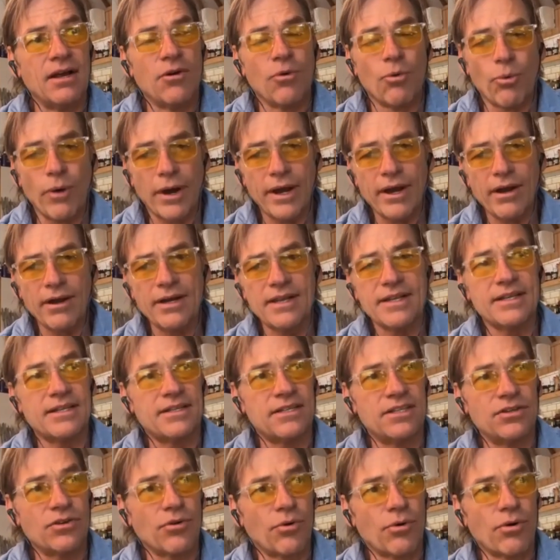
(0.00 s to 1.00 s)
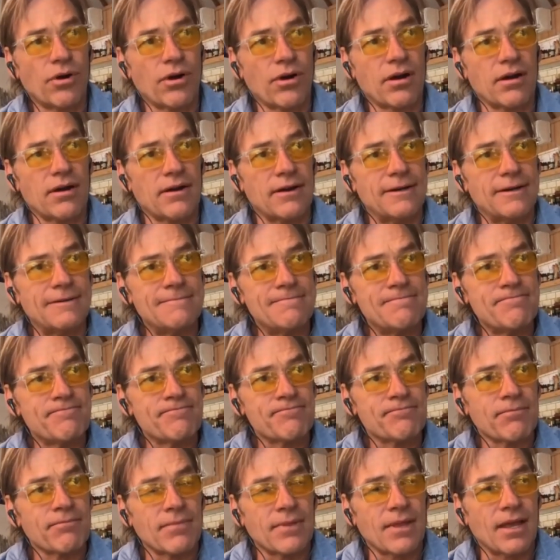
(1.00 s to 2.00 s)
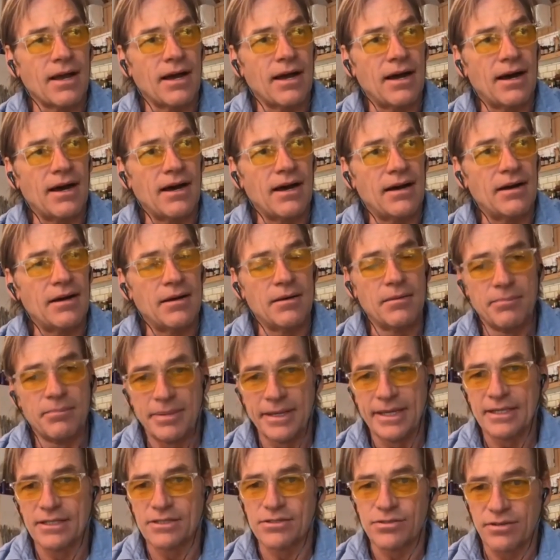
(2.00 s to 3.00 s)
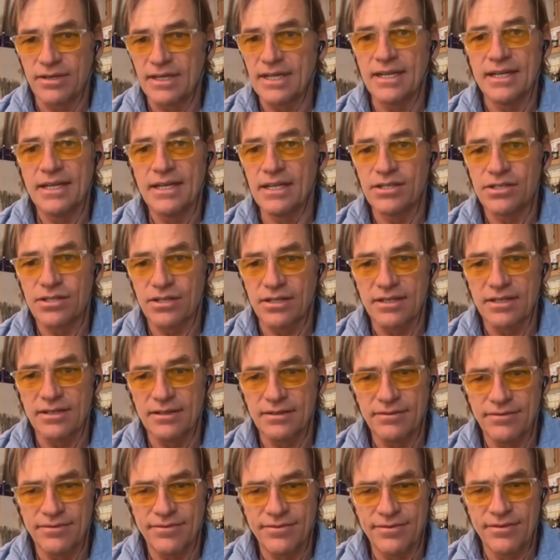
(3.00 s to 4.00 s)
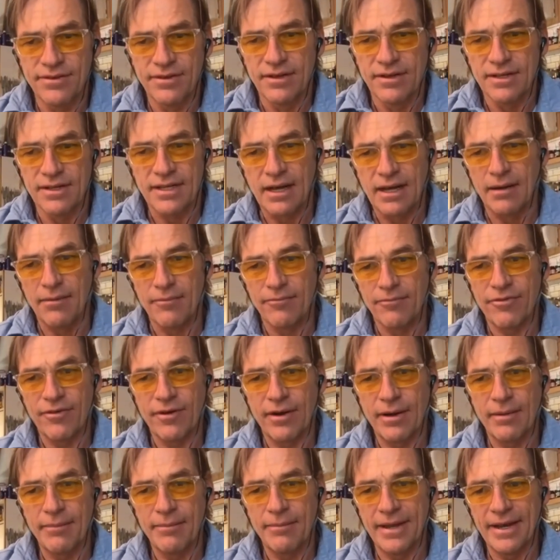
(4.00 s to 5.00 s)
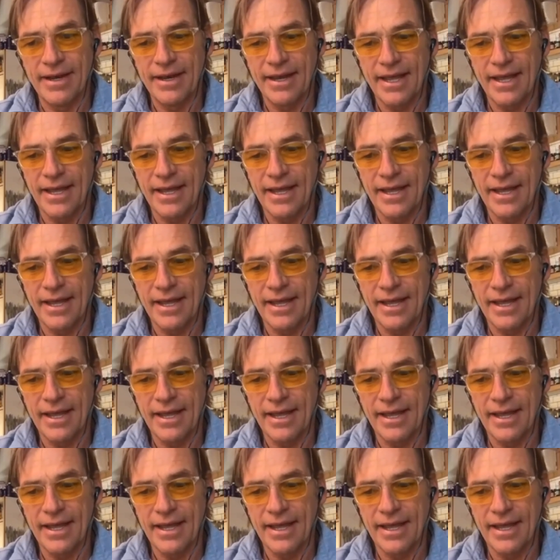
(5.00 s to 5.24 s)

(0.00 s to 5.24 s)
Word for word: Where did your big tree initiative come from,